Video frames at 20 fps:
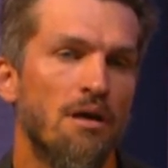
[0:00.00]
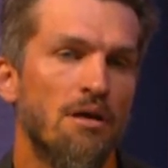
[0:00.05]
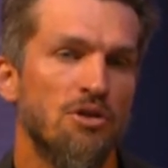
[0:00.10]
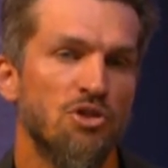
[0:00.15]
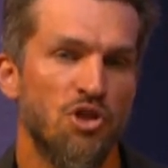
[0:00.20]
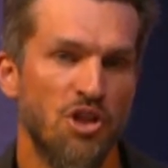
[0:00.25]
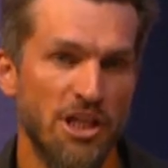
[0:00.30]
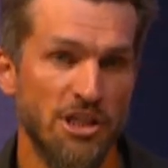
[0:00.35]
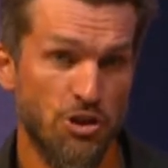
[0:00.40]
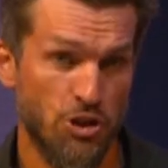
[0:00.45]

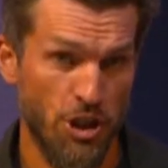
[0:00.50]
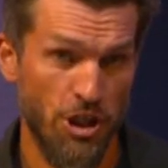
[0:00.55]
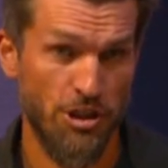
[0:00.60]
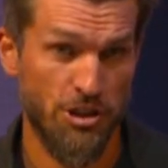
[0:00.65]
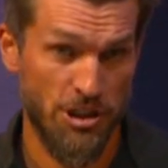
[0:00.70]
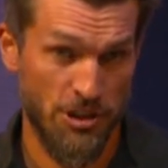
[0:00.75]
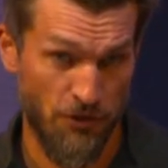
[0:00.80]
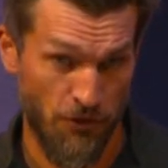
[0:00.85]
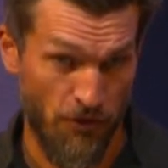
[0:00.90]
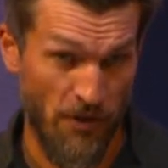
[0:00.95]
So this
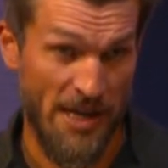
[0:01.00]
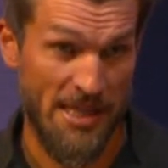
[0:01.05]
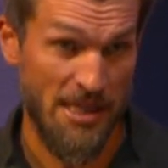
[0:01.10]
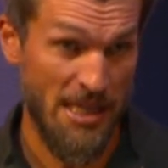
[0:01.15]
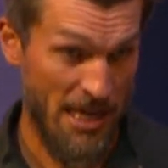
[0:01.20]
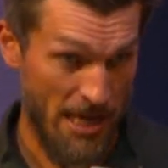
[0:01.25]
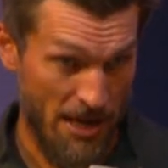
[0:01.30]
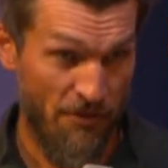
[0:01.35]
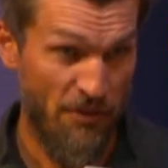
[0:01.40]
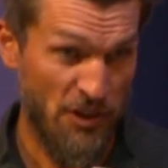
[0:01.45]
church is
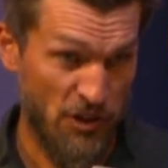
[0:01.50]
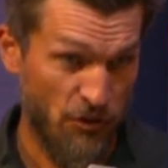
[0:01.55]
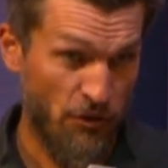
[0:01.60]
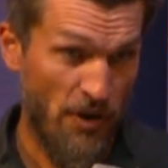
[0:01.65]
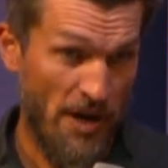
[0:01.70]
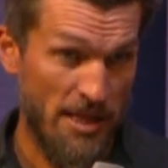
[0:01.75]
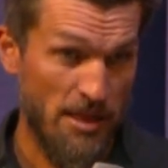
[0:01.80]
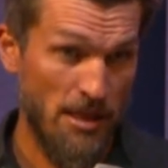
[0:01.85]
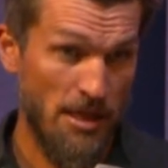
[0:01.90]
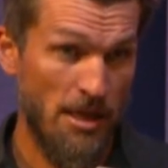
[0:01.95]
friendly. If it's
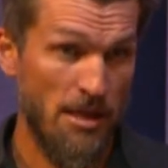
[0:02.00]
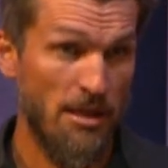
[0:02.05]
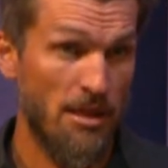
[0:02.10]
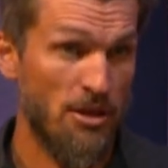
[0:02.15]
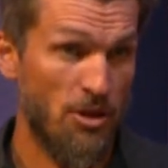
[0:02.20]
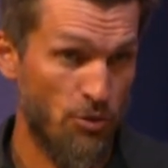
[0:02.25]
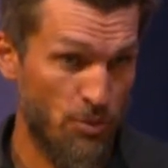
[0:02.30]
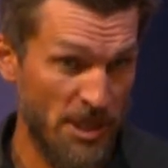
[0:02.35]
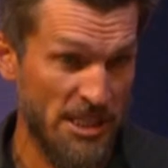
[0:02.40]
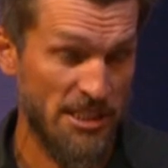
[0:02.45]
friendly,
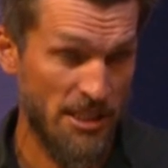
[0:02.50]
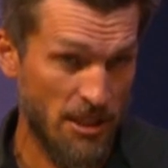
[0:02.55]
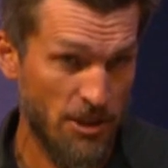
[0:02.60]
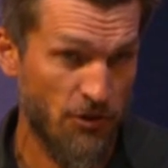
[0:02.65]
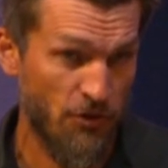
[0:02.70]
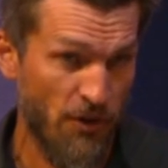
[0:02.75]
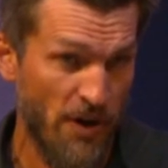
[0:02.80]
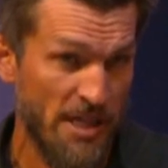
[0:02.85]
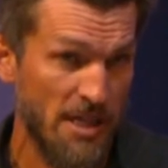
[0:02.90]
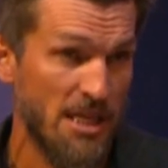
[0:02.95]
the reason it's
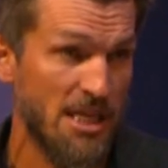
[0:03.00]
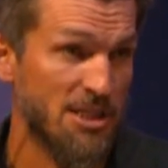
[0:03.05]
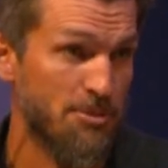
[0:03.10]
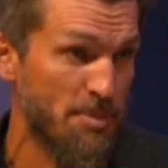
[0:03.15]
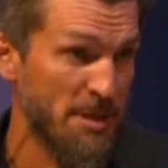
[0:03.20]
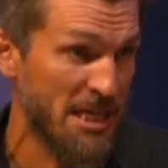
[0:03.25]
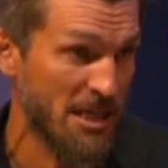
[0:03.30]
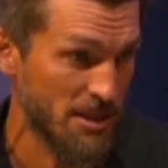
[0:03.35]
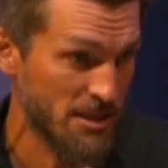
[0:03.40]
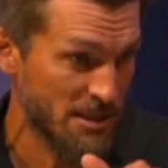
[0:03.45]
friendly is
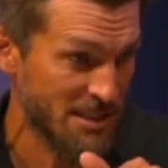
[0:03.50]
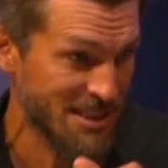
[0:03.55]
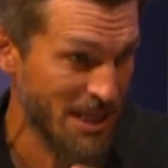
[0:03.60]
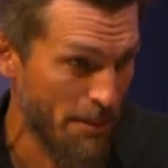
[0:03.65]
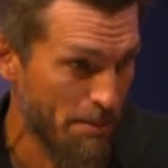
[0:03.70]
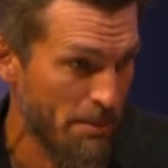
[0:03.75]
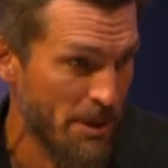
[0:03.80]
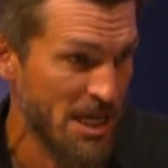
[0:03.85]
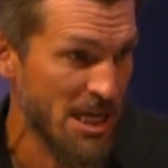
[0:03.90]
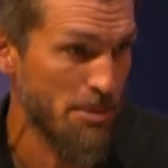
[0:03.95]
because
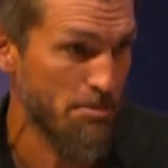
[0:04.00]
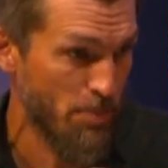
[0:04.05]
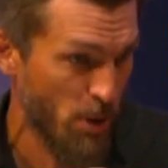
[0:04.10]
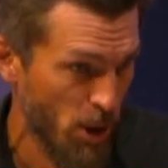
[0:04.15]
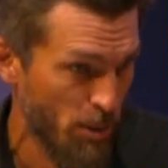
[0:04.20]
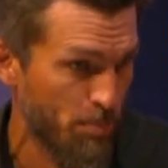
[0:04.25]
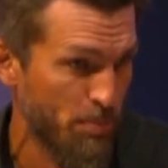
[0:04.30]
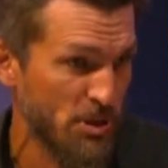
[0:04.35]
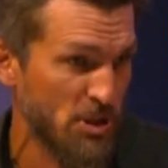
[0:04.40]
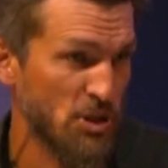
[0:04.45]
somebody
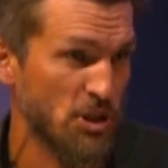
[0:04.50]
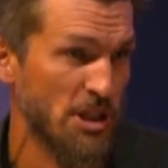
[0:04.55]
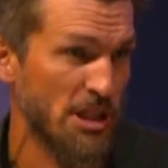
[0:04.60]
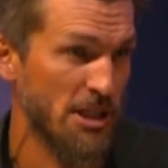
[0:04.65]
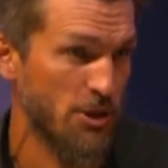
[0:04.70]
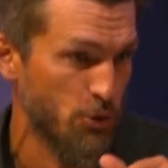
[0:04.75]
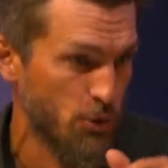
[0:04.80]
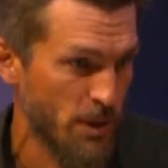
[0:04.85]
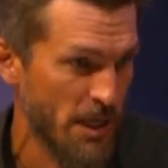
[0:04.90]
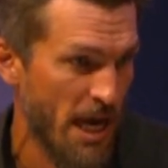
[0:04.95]
purposely
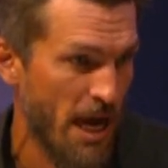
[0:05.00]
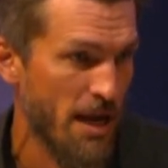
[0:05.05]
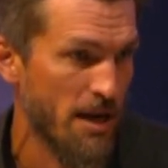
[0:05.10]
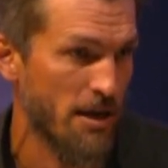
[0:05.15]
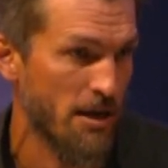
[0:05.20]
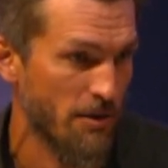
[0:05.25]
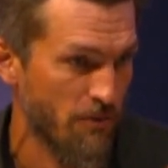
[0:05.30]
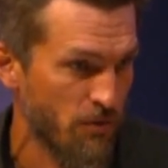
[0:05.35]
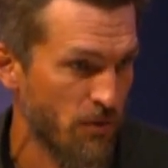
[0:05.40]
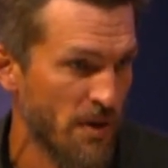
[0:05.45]

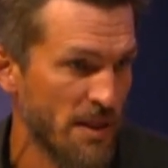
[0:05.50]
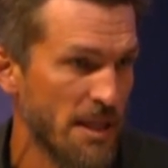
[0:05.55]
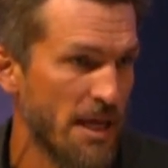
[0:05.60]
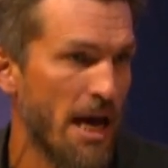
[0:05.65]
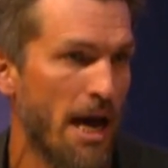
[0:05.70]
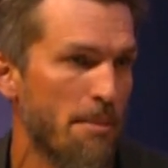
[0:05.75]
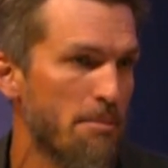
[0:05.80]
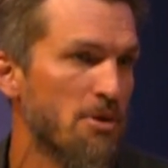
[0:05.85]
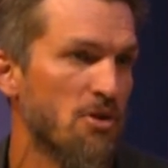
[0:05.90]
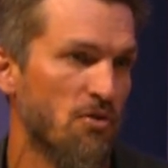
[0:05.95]
created a friendly
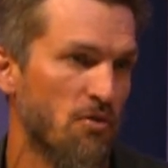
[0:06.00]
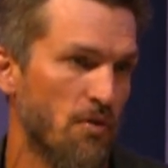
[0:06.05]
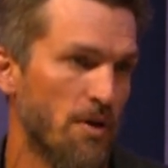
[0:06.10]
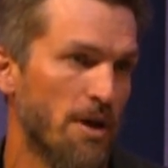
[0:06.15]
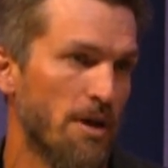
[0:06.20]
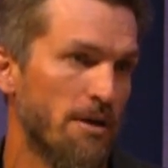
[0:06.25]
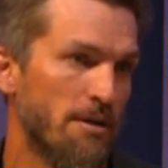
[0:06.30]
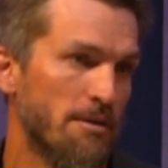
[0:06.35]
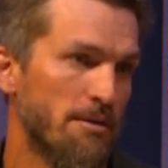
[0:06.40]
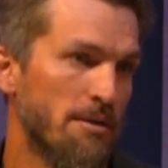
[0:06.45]
atmosphere.